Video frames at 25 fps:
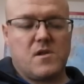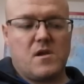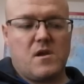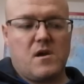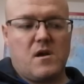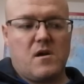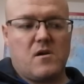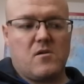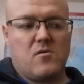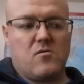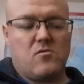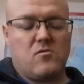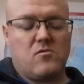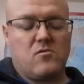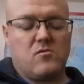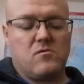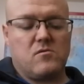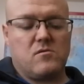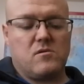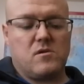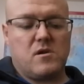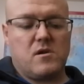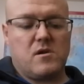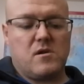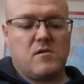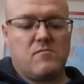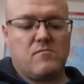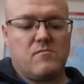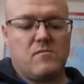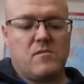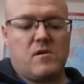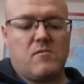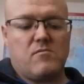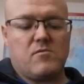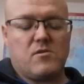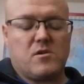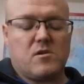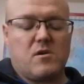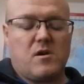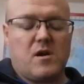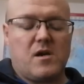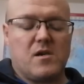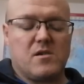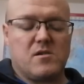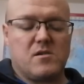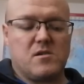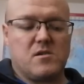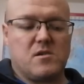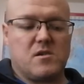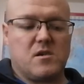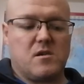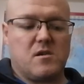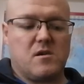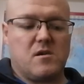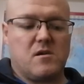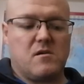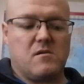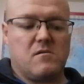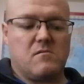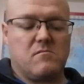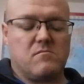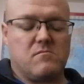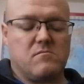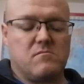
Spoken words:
I was classed as kind of